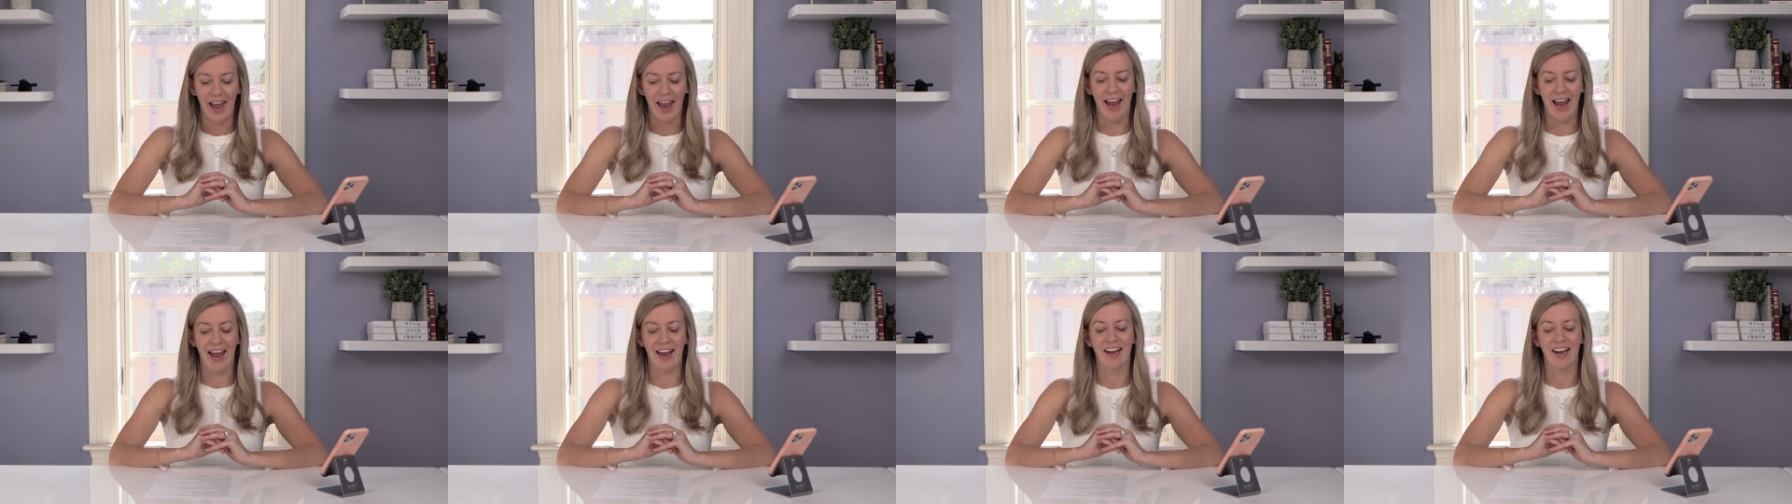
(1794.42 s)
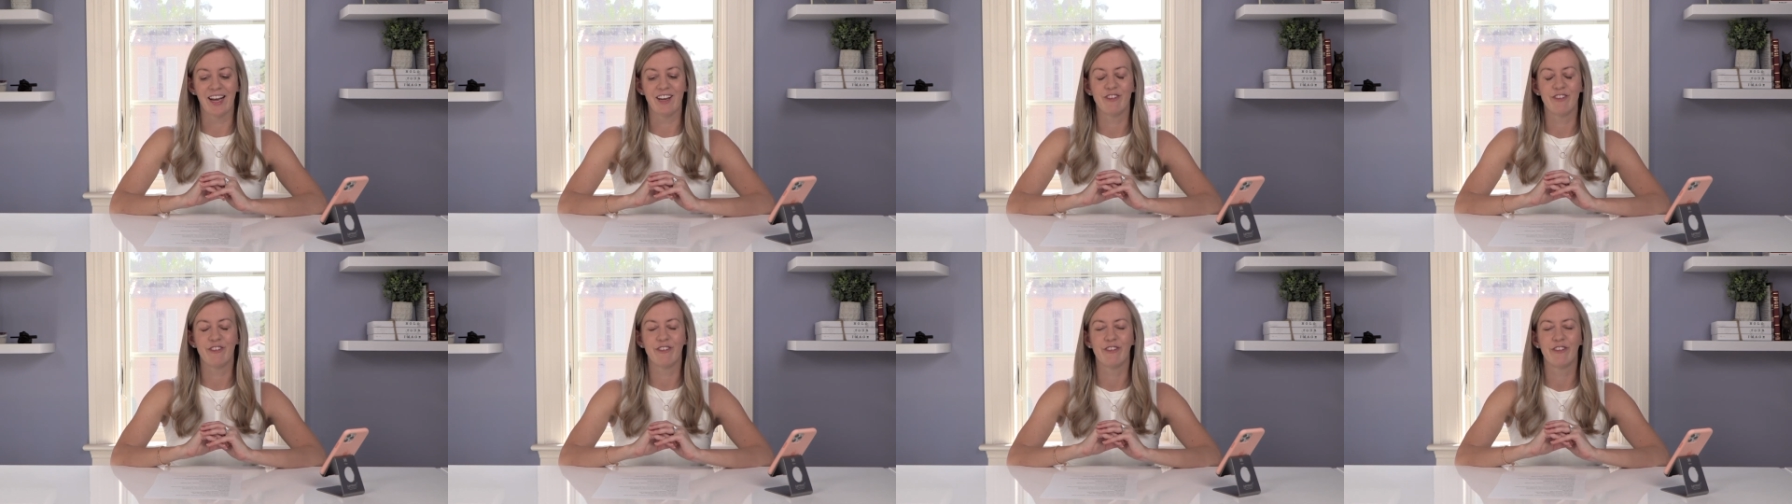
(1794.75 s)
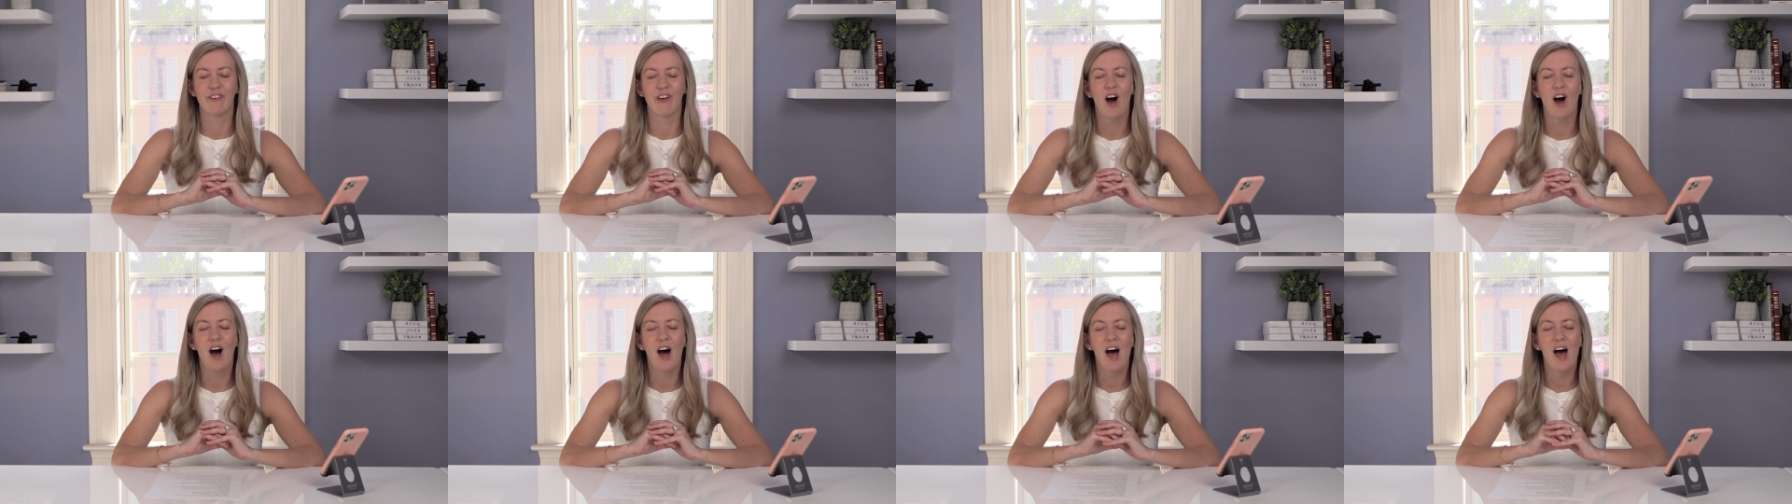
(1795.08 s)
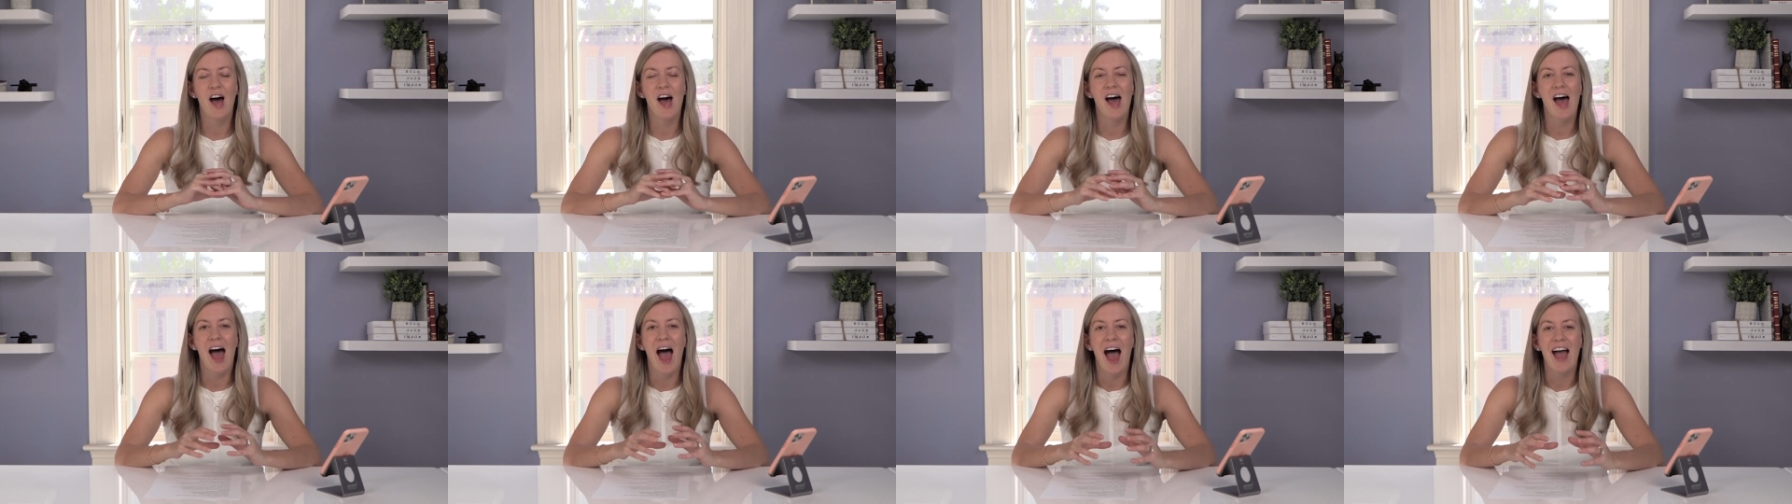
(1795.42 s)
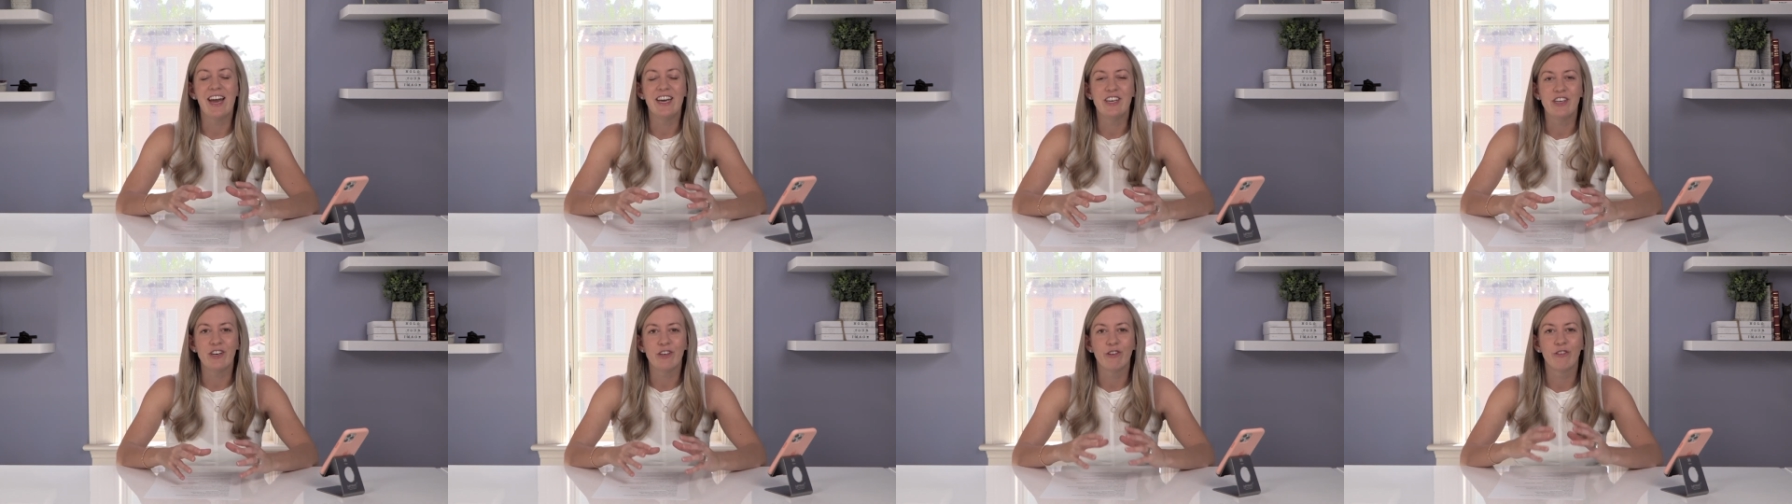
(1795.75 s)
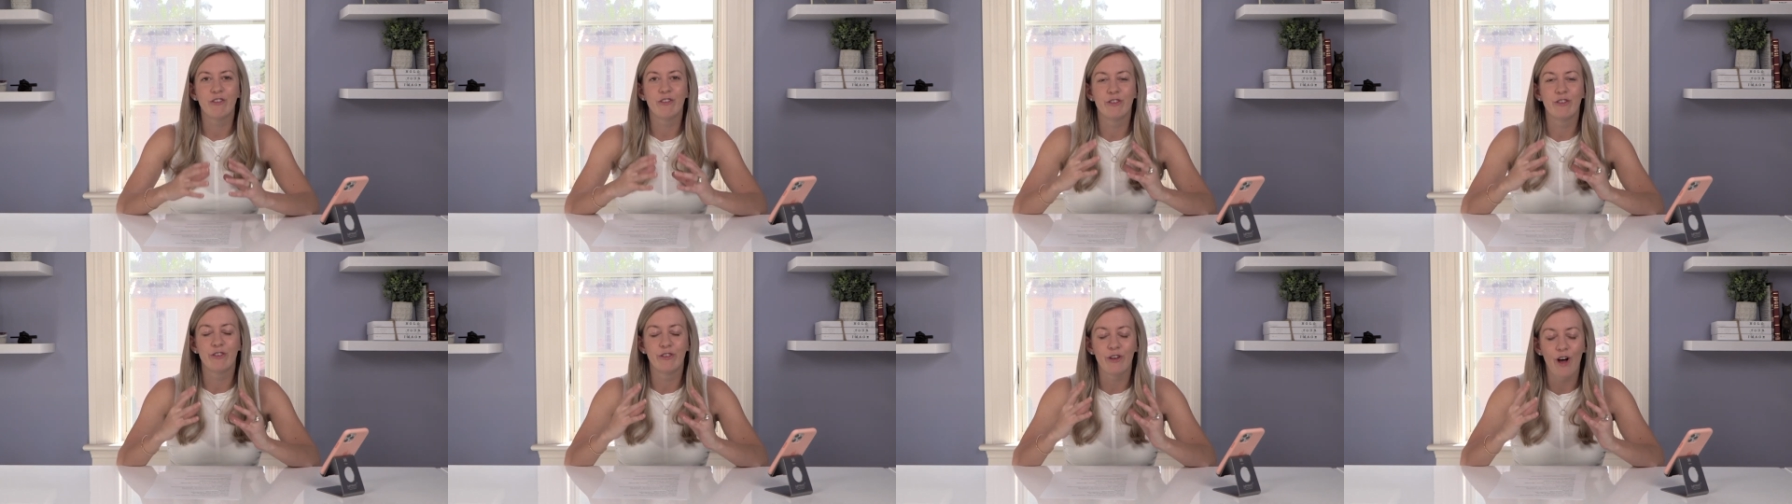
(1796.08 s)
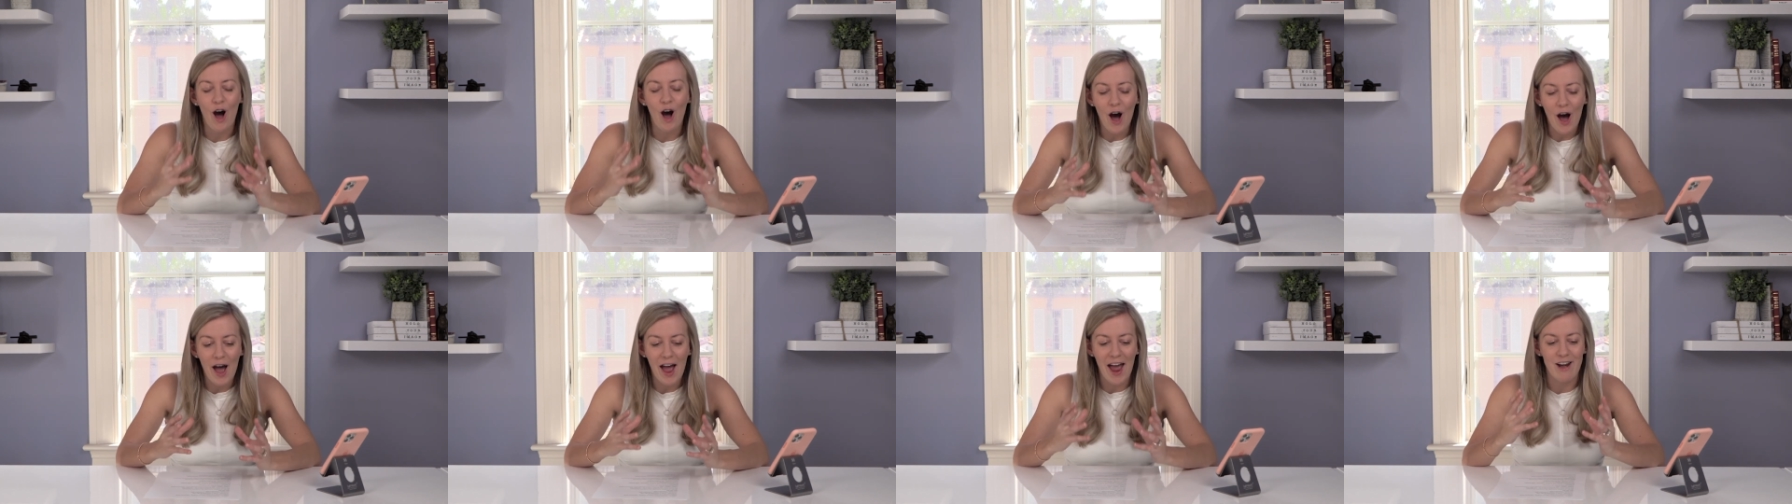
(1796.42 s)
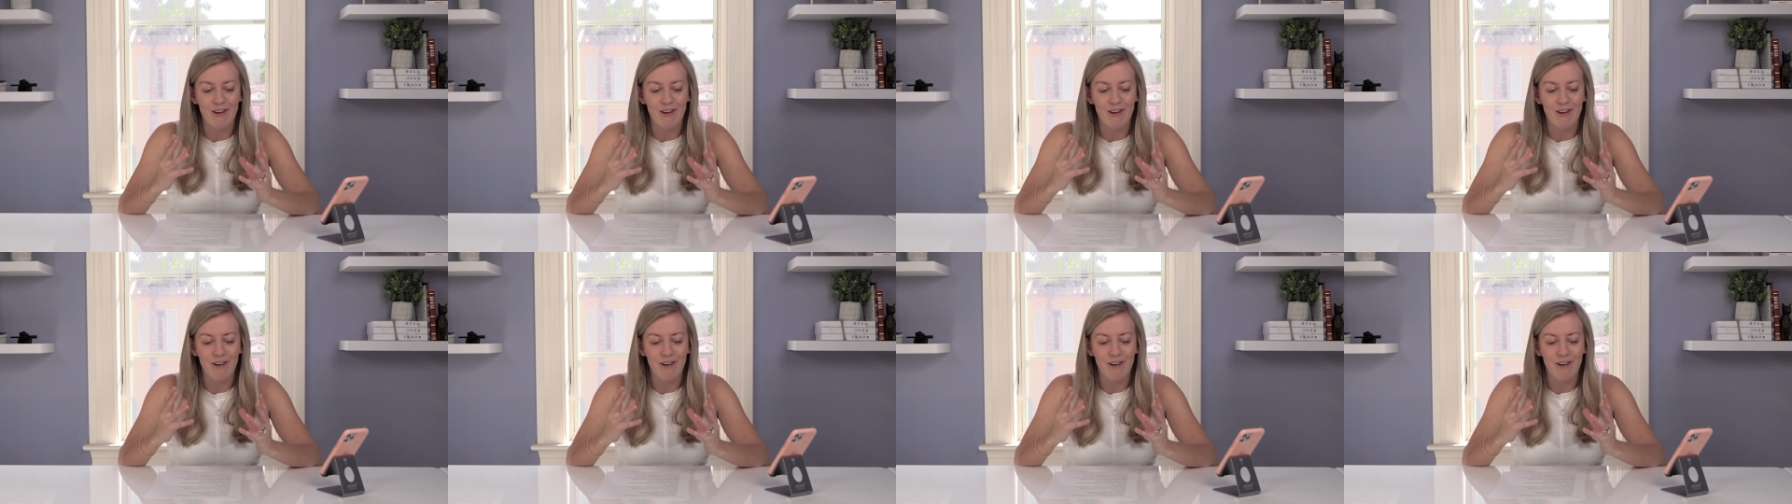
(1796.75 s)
And I saw, I just saw